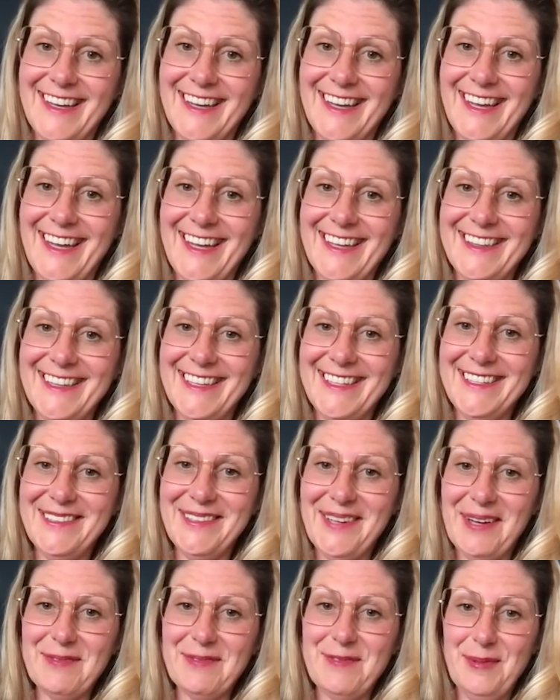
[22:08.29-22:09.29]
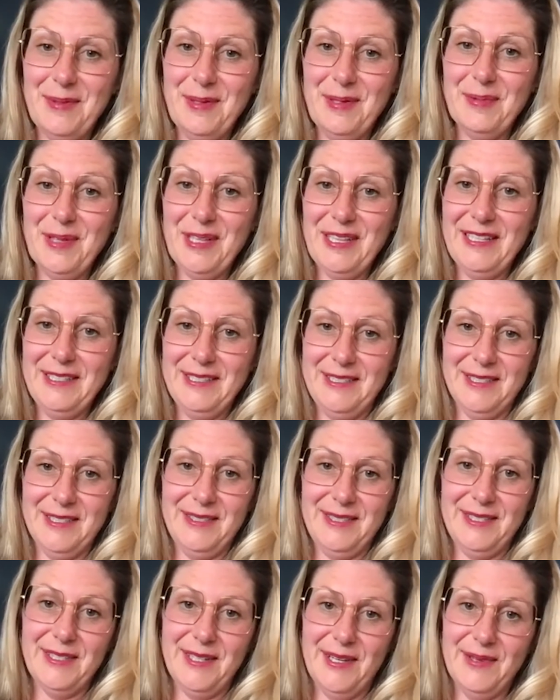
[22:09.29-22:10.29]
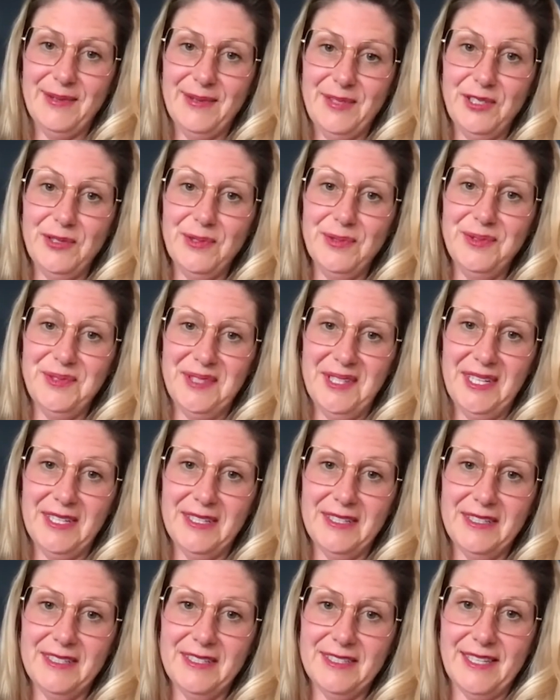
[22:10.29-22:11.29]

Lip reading: And then you have to be willing to, you know, use it.